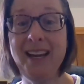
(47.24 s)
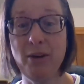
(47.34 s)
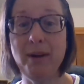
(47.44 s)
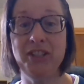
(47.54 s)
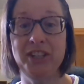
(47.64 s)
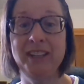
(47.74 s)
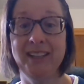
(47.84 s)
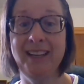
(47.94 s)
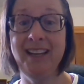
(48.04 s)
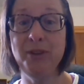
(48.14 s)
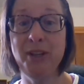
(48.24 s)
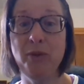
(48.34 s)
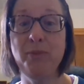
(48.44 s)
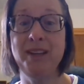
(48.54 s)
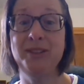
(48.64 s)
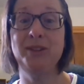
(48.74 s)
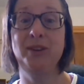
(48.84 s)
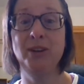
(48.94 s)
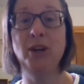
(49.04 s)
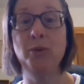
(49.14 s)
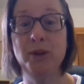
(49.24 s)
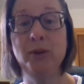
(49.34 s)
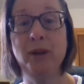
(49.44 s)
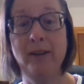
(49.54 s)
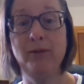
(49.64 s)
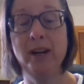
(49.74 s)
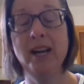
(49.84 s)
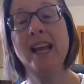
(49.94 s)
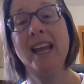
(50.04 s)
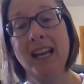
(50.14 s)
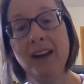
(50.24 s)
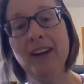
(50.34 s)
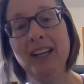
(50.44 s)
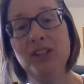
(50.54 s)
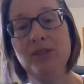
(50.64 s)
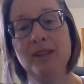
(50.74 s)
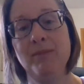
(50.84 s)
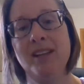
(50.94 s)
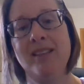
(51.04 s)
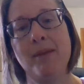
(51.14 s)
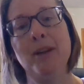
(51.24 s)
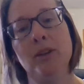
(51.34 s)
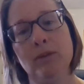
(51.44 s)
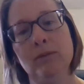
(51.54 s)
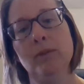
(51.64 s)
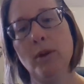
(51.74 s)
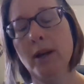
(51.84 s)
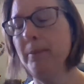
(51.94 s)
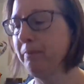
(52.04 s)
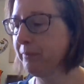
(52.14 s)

care about you, and I really hope things are going okay for you. And if I can do something, let me know, okay?